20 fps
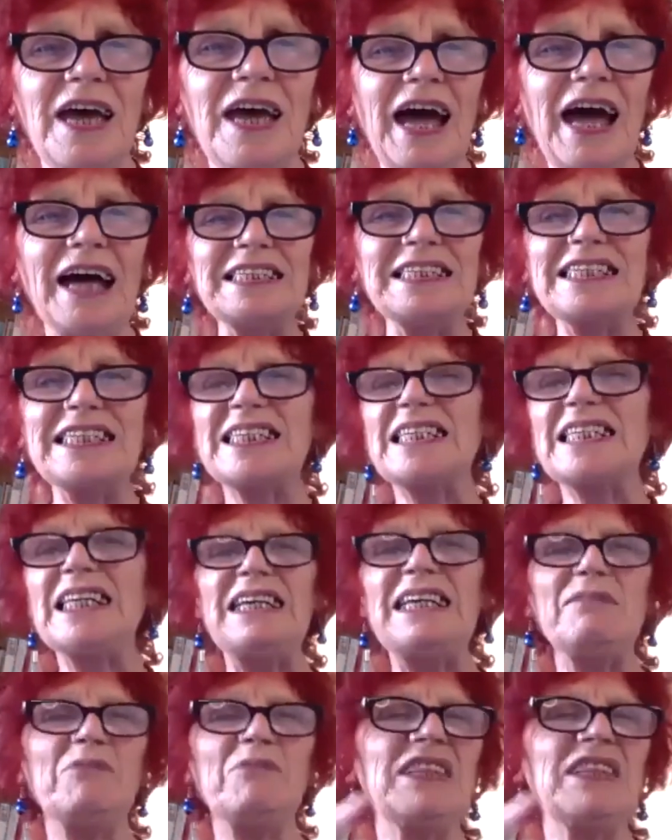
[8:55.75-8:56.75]
and
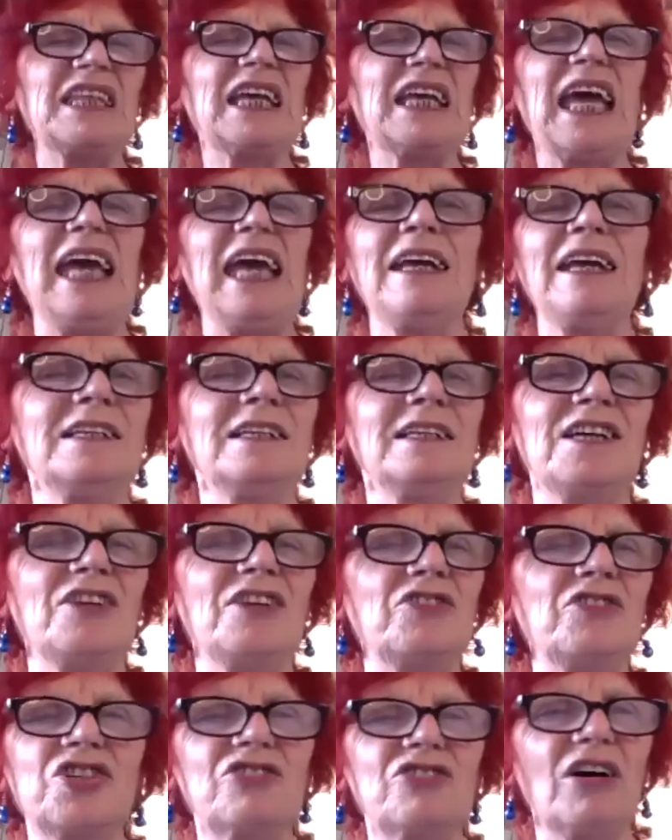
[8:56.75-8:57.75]
sleep with kings
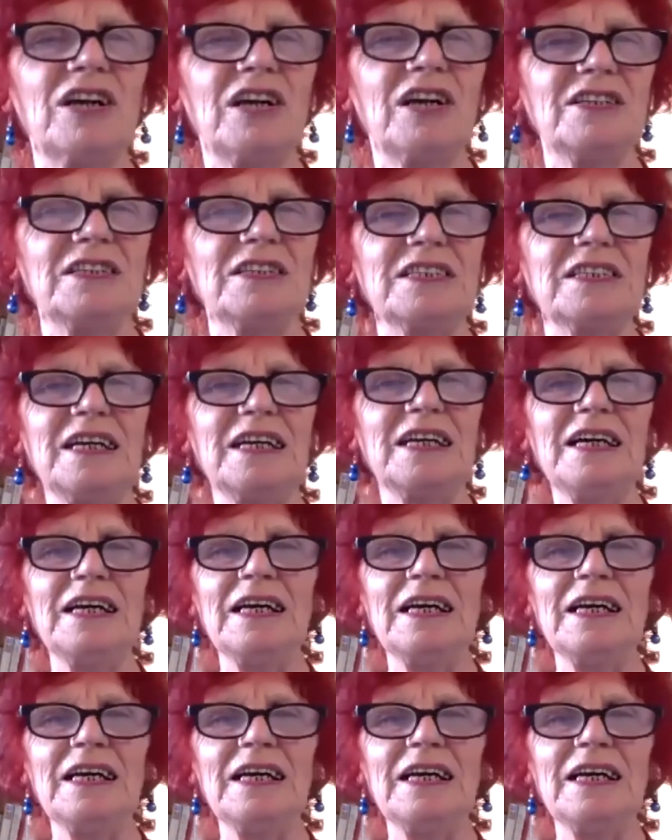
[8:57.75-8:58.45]
and truckers,